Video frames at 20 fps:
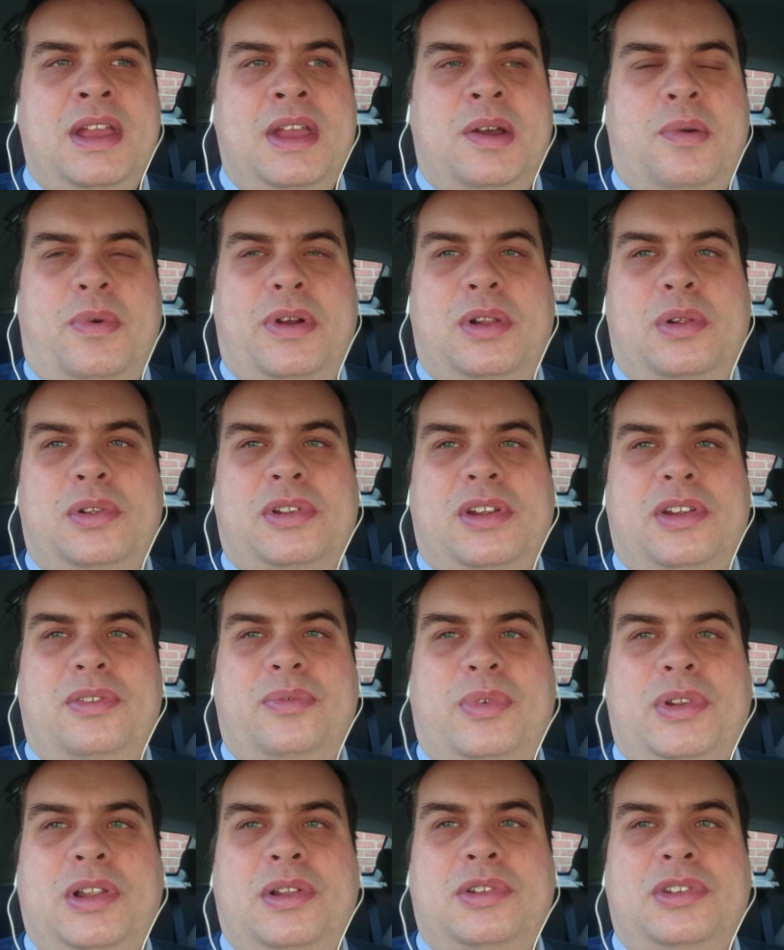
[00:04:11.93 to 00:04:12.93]
We'll
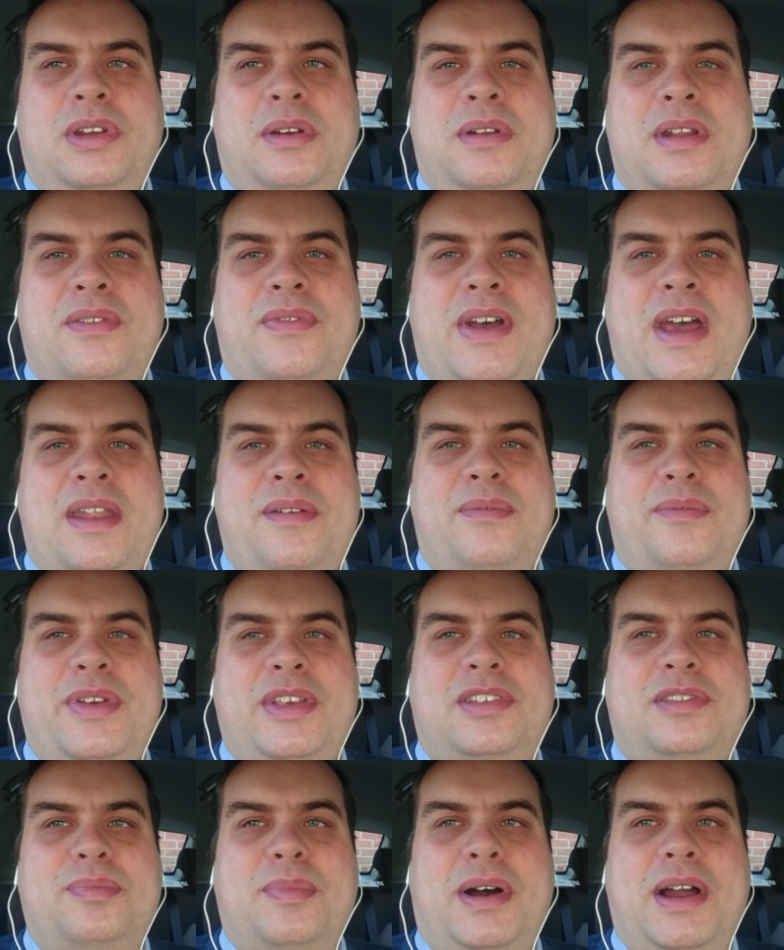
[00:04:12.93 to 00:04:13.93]
all do an event.
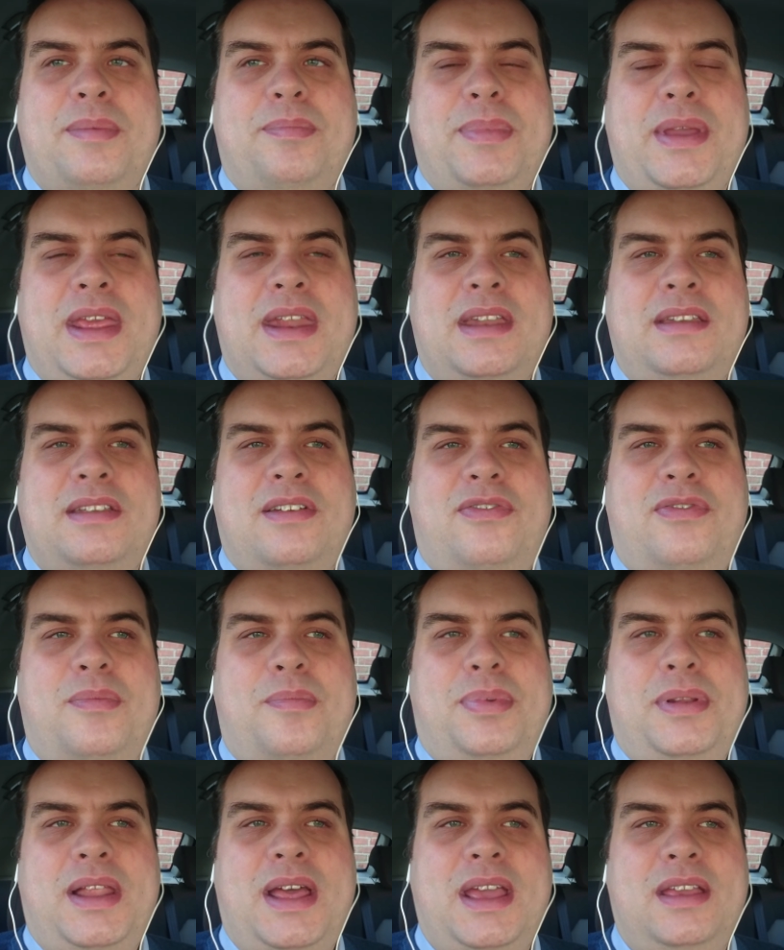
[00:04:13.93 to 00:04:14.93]
This might be in a
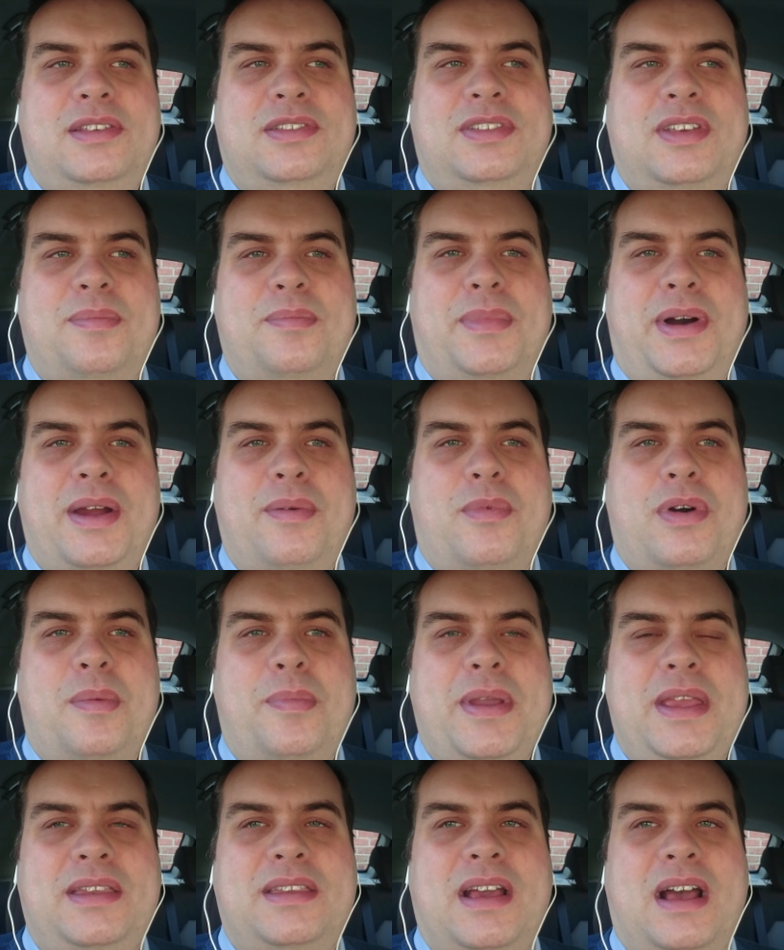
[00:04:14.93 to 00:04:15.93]
different place. It might well
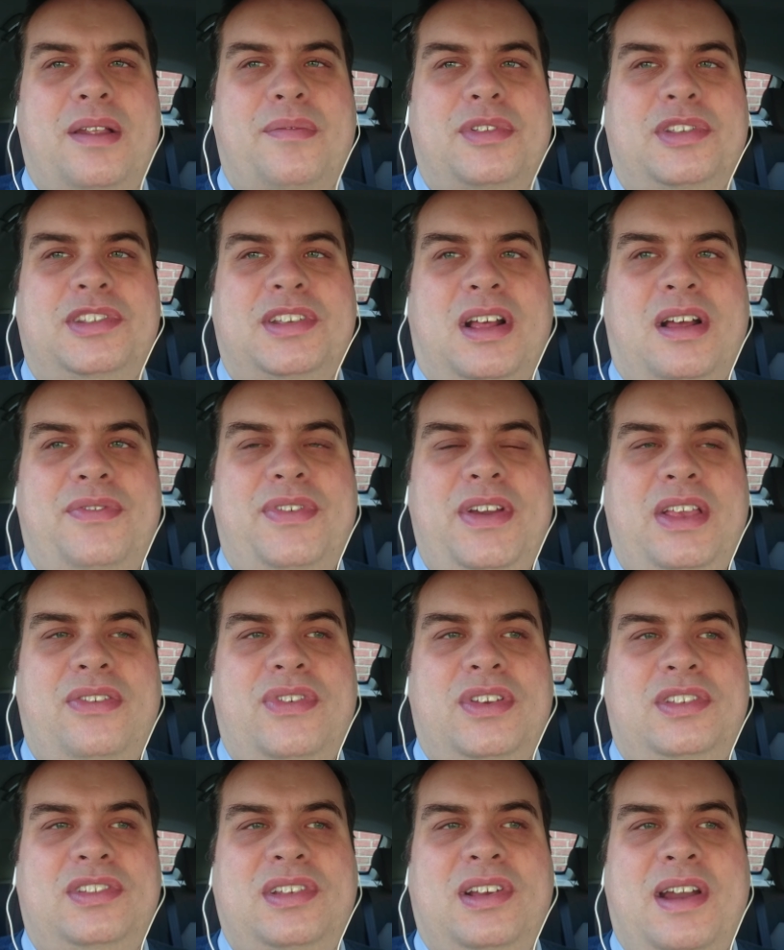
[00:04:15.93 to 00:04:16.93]
be down the southeast
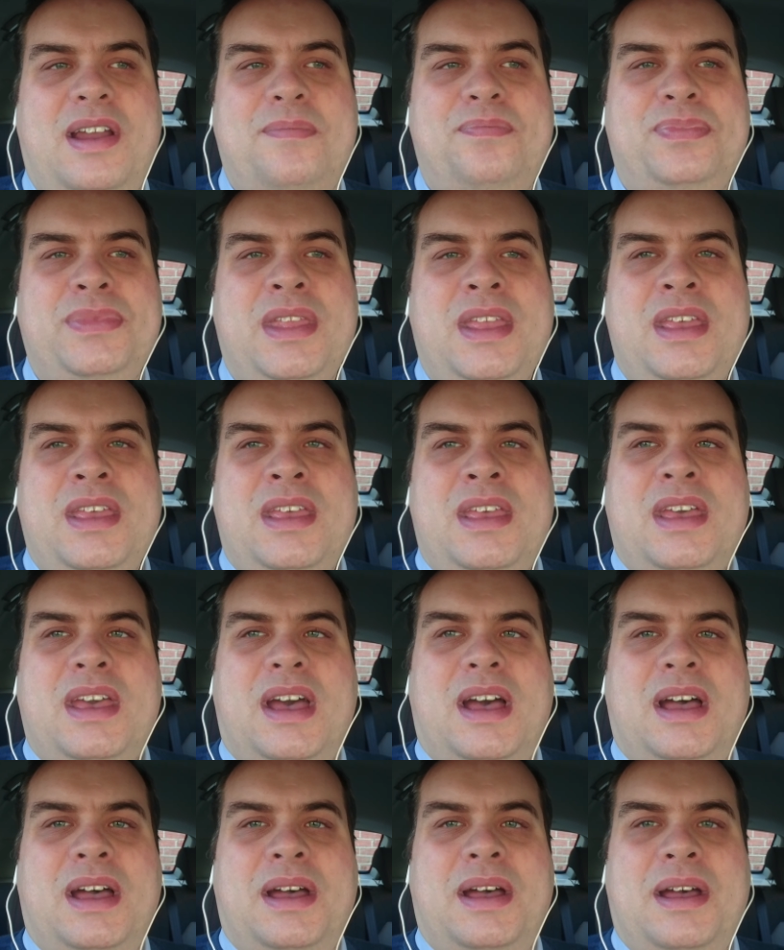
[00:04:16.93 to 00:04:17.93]
this time.
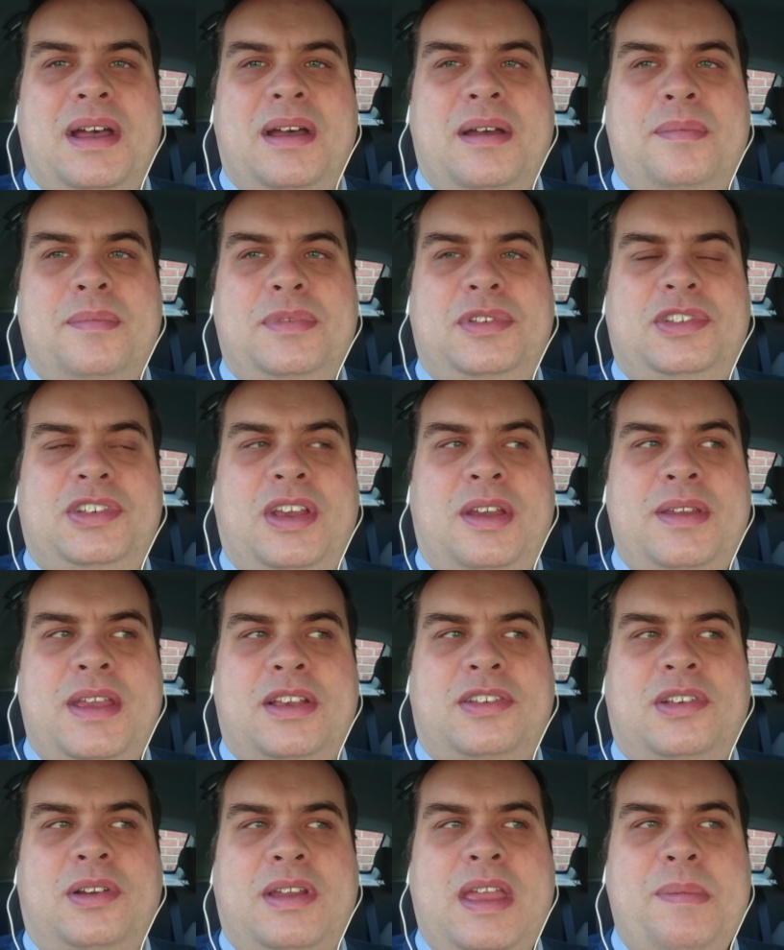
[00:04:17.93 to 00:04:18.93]
So
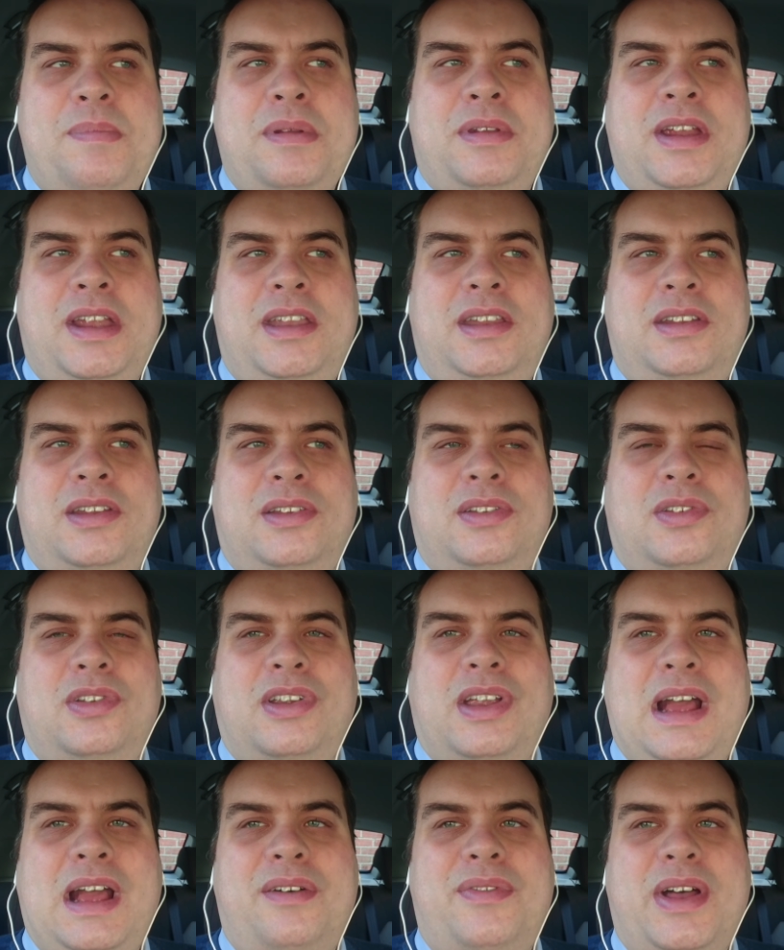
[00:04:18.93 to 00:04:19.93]
yes, I'll keep you updated as
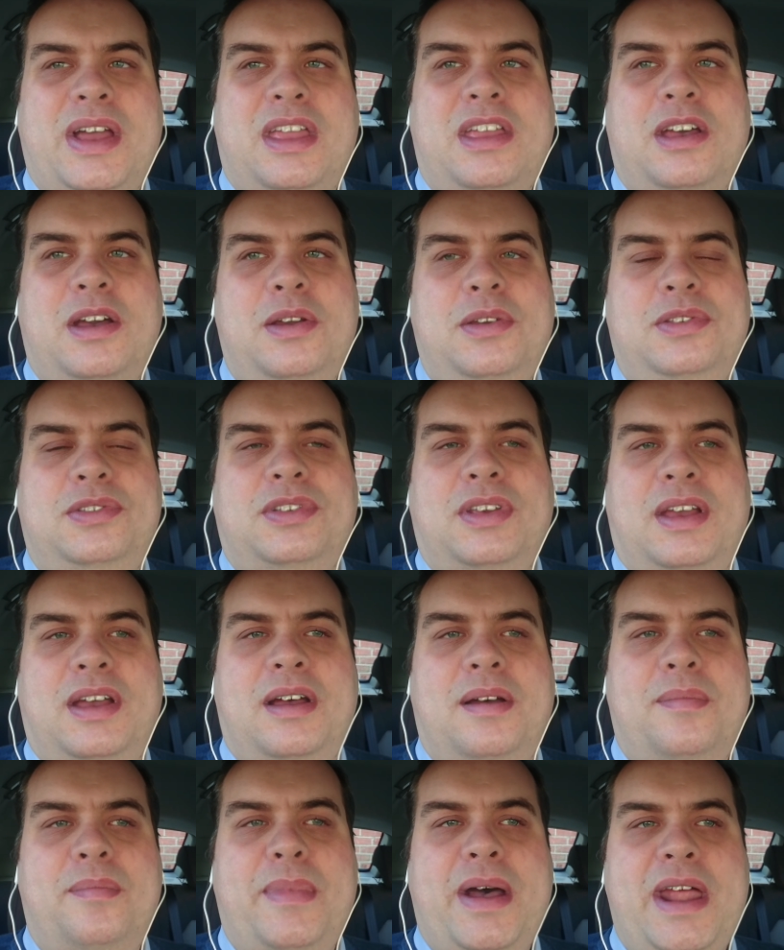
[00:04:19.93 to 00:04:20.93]
to how that goes.
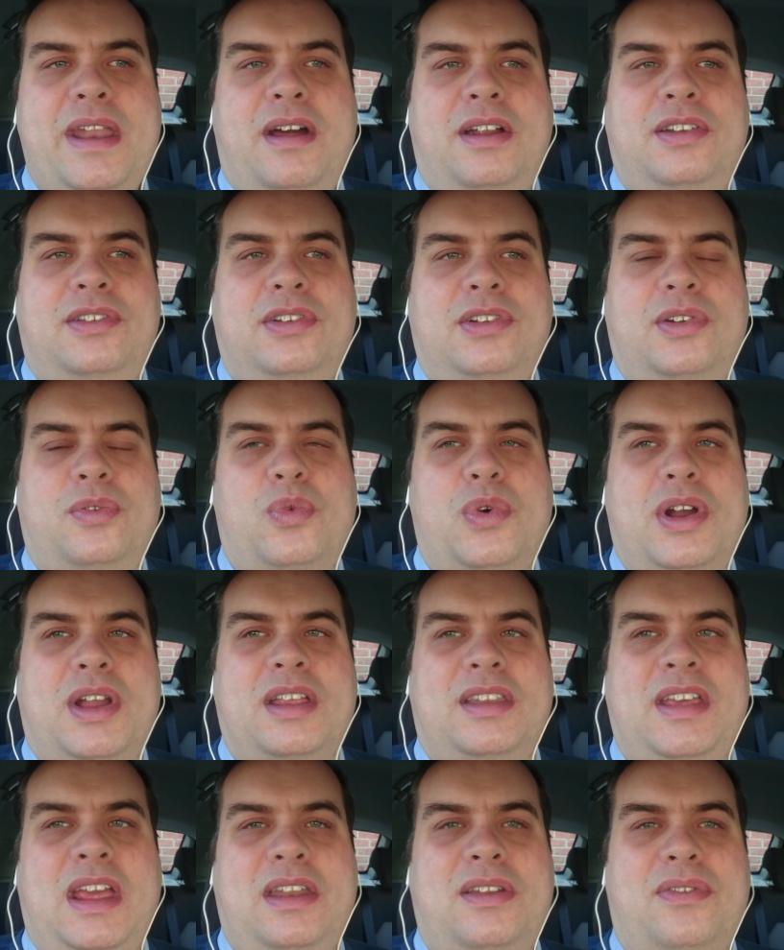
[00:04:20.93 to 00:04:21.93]
Matt and I just got to work
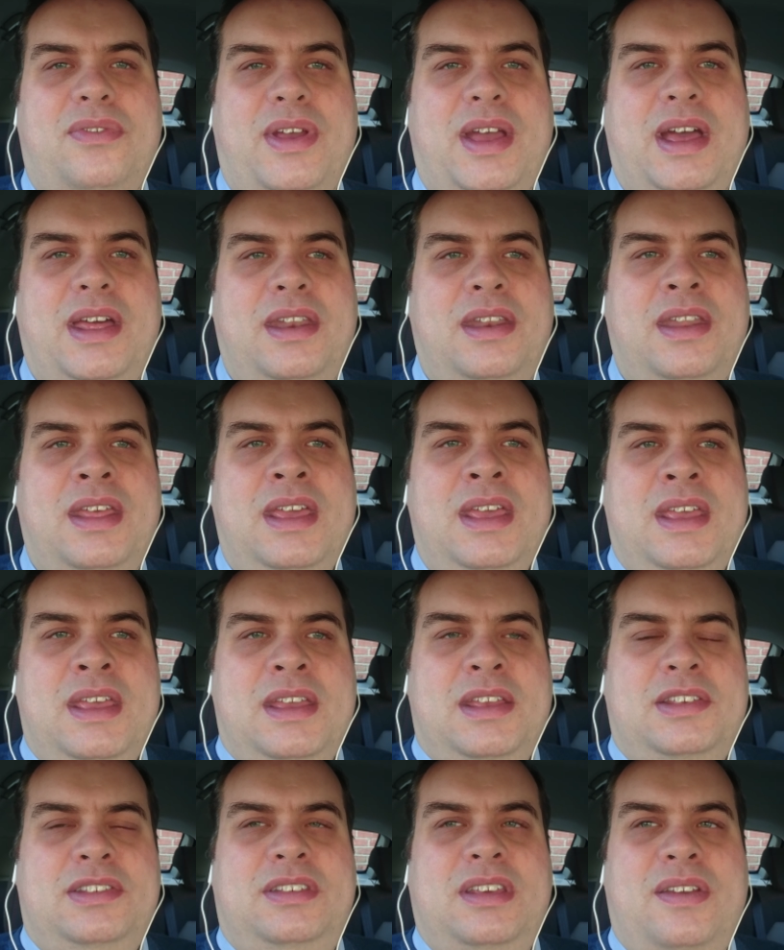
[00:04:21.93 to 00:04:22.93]
a date of that and
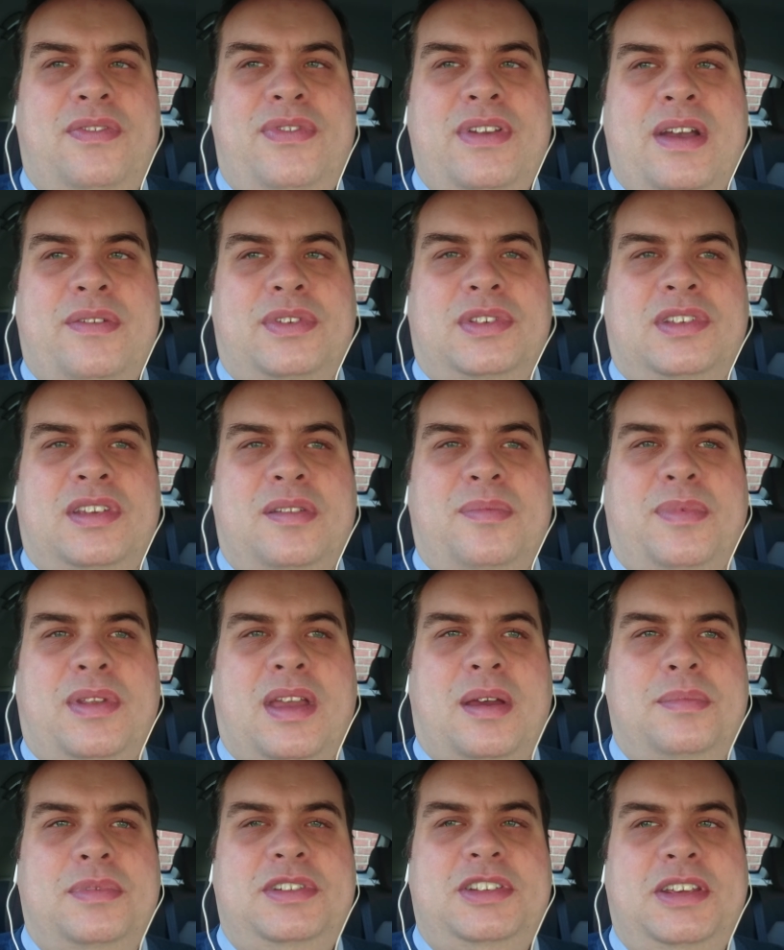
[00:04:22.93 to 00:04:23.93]
see if the others can
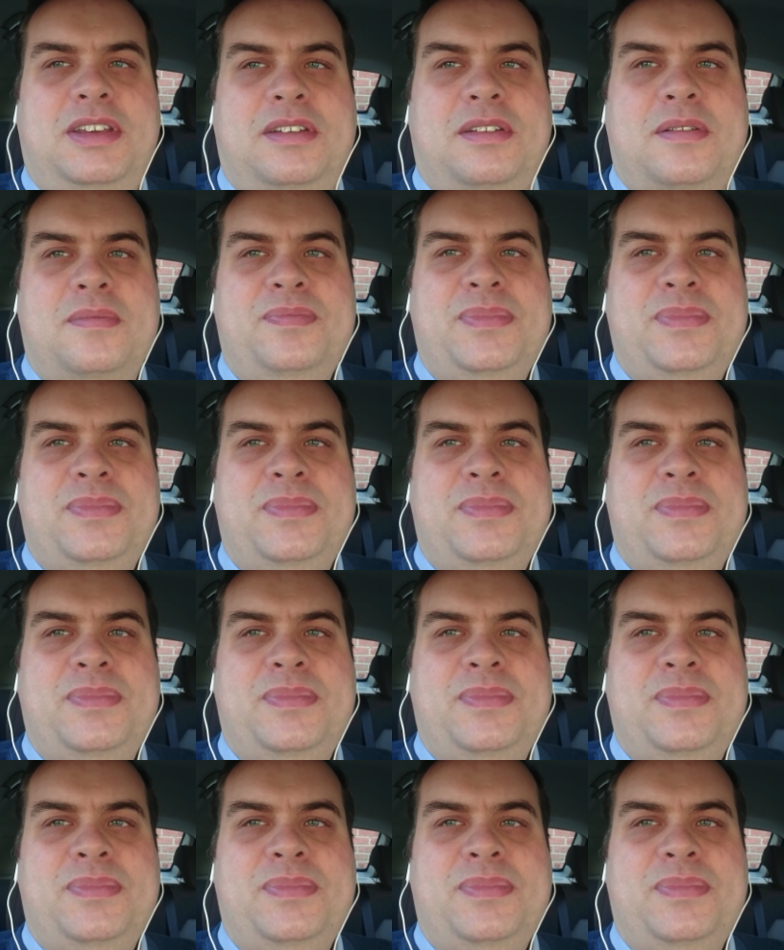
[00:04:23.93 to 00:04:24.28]
come too.